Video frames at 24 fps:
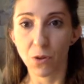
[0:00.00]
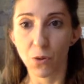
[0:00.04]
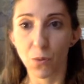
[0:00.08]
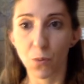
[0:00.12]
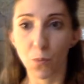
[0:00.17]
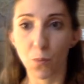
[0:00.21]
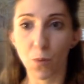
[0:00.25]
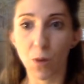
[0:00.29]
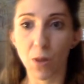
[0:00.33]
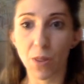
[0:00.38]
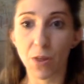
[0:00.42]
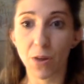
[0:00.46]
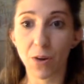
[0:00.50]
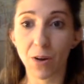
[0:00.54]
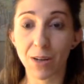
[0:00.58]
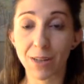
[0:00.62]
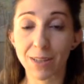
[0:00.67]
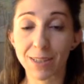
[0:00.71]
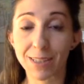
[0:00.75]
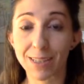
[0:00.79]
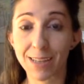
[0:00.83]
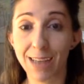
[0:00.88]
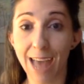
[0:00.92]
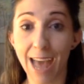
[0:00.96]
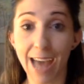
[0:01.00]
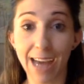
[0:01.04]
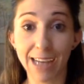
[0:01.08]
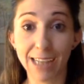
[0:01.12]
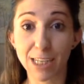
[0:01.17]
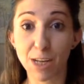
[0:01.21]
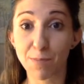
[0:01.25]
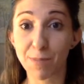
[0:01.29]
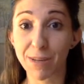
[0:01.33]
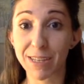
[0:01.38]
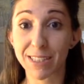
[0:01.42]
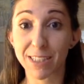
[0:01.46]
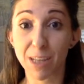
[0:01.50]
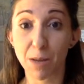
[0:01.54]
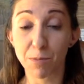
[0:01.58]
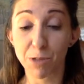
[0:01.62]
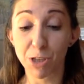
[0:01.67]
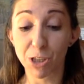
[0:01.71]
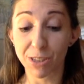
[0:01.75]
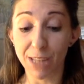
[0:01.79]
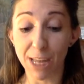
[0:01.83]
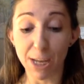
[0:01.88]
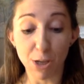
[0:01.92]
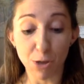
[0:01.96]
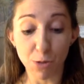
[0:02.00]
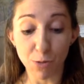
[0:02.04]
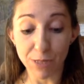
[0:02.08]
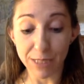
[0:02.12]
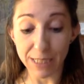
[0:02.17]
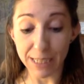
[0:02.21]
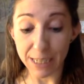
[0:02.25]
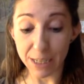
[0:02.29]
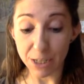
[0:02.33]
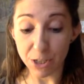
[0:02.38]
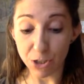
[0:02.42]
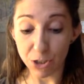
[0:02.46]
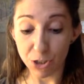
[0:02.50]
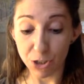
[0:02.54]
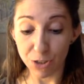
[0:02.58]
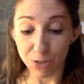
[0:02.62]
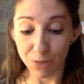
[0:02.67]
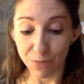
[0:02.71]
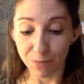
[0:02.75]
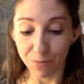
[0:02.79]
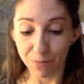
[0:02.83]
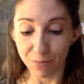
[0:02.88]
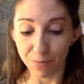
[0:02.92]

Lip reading: Whether it's an academic subject that you teach,